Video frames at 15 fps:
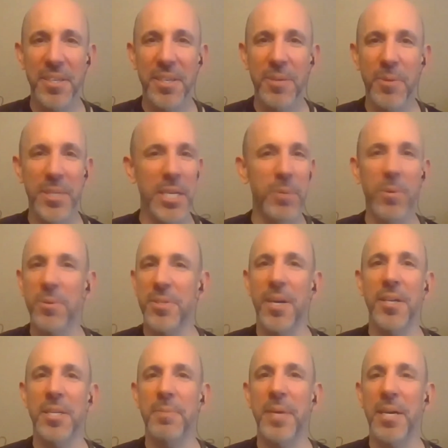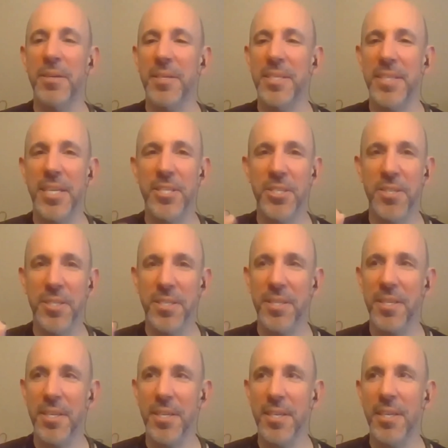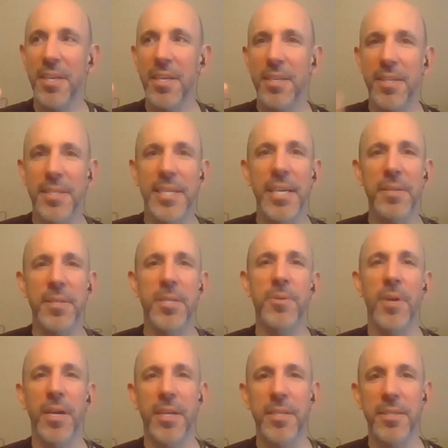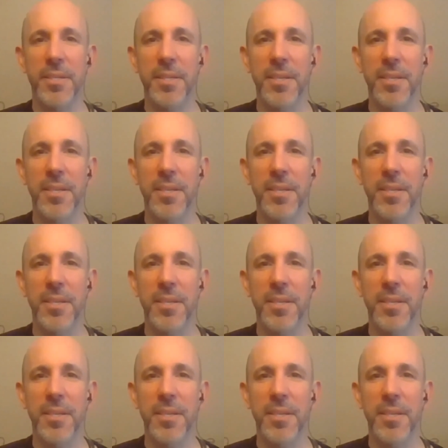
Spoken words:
which I won't talk about because that's just the daily grind.